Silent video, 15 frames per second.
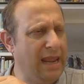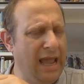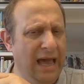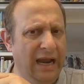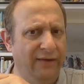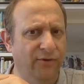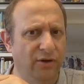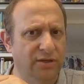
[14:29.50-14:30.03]

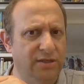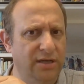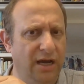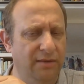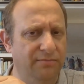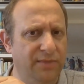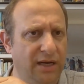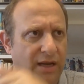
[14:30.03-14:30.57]
And I've got
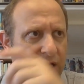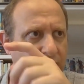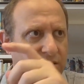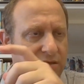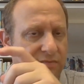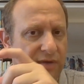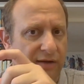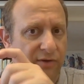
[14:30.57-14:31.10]

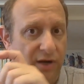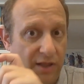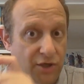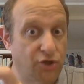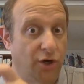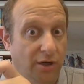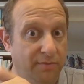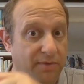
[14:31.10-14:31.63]
another
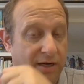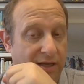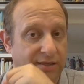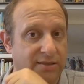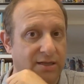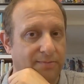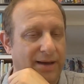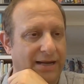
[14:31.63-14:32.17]
Trollope, the
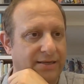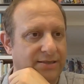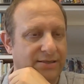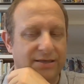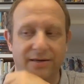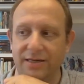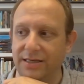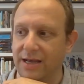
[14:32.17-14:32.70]
Last of the Palliser
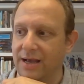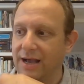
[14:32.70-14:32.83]
series.